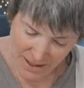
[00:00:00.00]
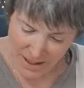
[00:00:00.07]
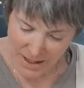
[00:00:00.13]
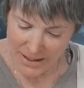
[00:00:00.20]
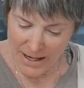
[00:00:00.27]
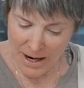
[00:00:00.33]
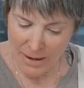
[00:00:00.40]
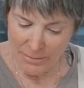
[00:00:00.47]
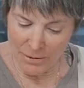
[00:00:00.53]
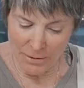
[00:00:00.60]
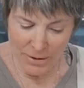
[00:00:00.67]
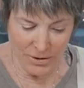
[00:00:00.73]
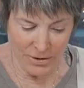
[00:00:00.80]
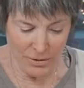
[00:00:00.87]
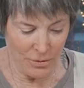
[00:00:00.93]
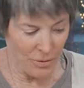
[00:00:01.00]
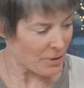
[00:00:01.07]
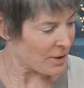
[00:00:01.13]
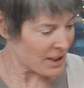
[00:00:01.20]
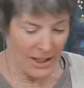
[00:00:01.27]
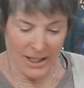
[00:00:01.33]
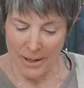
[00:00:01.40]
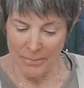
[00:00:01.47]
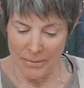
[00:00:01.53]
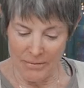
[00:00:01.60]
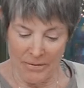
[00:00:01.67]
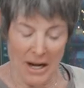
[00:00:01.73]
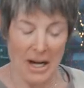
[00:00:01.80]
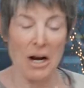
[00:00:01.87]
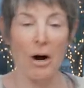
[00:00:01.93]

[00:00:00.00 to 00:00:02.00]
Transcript: And now I'm going to heat up a very